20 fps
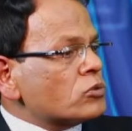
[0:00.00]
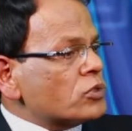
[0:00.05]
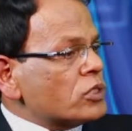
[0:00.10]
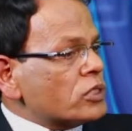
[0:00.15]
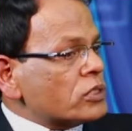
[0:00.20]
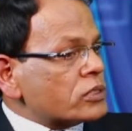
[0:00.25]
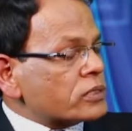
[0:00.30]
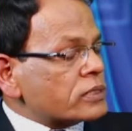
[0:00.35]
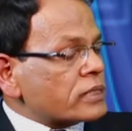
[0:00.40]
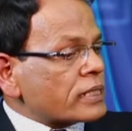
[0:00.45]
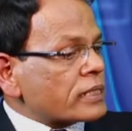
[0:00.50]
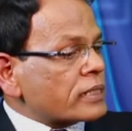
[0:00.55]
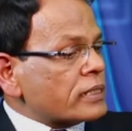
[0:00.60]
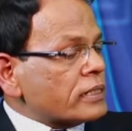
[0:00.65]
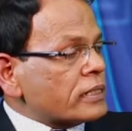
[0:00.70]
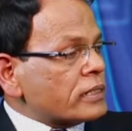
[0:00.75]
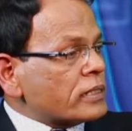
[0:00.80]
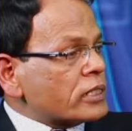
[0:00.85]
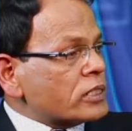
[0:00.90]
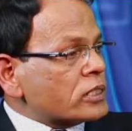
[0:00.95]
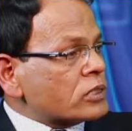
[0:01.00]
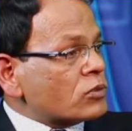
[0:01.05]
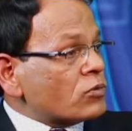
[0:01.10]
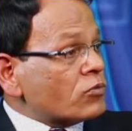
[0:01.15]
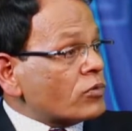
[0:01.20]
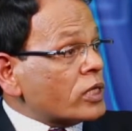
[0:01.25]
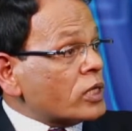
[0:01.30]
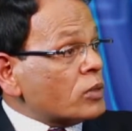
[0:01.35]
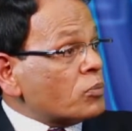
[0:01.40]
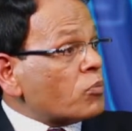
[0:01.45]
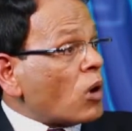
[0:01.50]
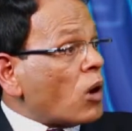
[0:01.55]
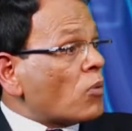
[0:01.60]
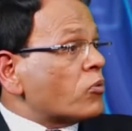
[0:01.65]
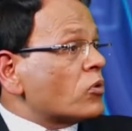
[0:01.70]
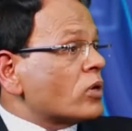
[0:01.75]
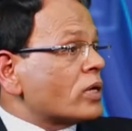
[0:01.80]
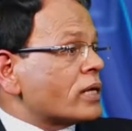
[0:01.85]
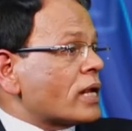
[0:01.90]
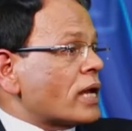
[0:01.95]
this technique is the very
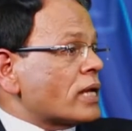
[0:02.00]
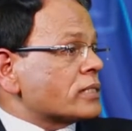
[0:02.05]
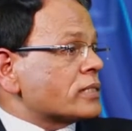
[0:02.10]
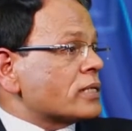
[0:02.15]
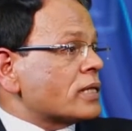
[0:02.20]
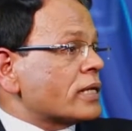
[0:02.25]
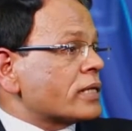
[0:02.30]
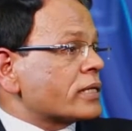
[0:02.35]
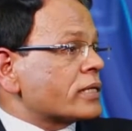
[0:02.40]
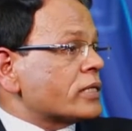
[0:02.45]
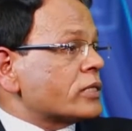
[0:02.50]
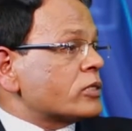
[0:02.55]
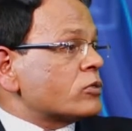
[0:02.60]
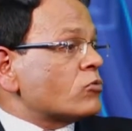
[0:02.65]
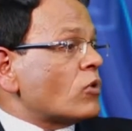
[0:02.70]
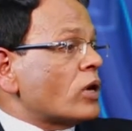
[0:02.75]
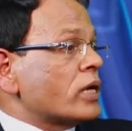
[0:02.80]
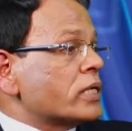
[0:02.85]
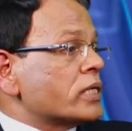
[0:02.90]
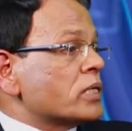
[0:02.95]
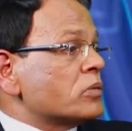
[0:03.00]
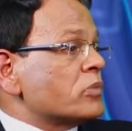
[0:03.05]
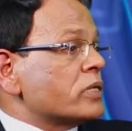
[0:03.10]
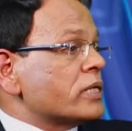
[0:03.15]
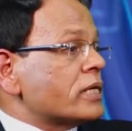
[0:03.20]
popular as a like a 20